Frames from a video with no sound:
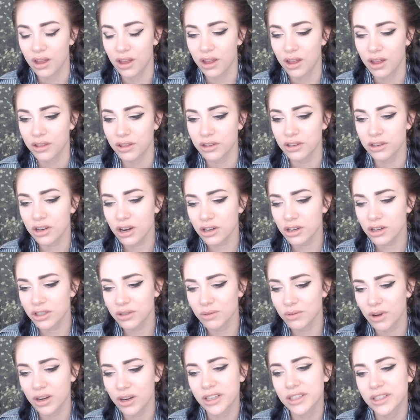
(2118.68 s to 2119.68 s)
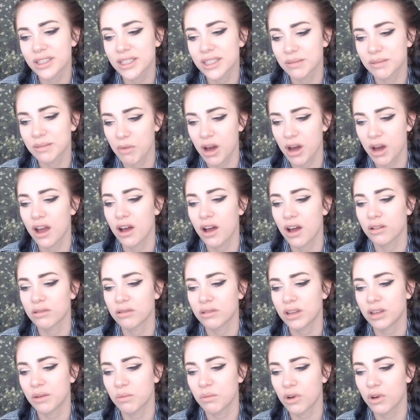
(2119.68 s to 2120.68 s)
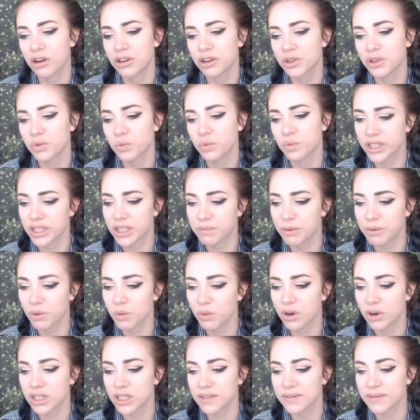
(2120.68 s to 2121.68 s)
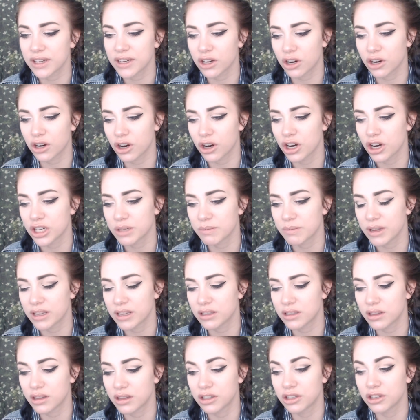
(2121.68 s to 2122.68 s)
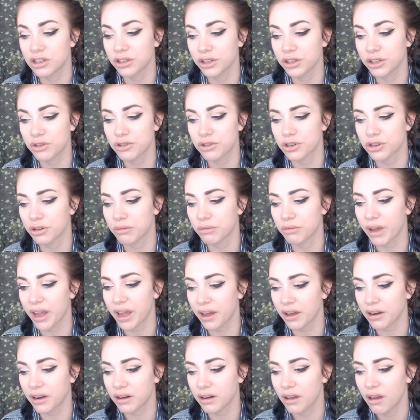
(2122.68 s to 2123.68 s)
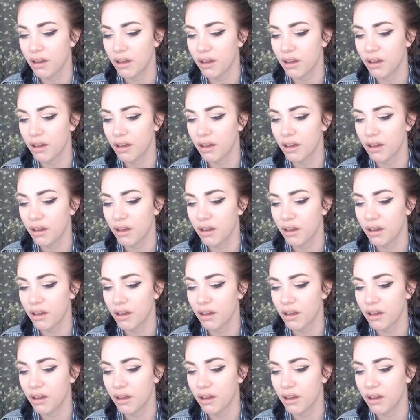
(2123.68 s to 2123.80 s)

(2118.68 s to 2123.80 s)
The doctor wanted to smile. He wanted to whisper words of encouragement to the delusional man.